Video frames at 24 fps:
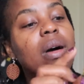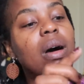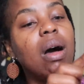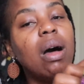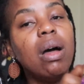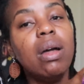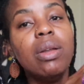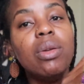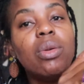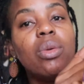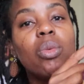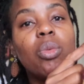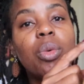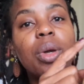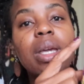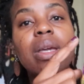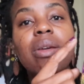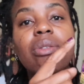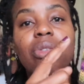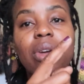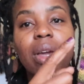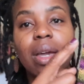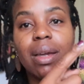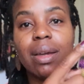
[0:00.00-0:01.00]

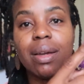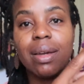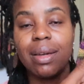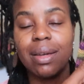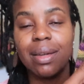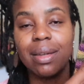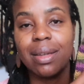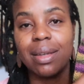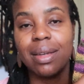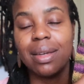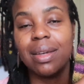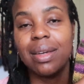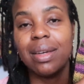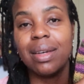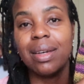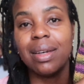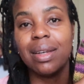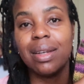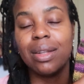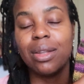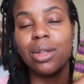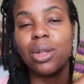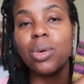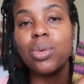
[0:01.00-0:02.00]
unweaving
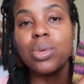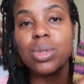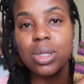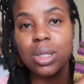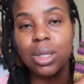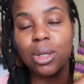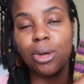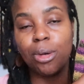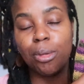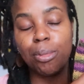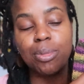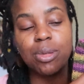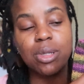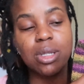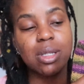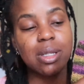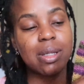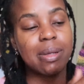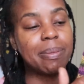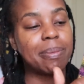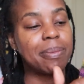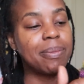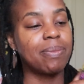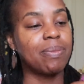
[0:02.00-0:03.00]
those loops.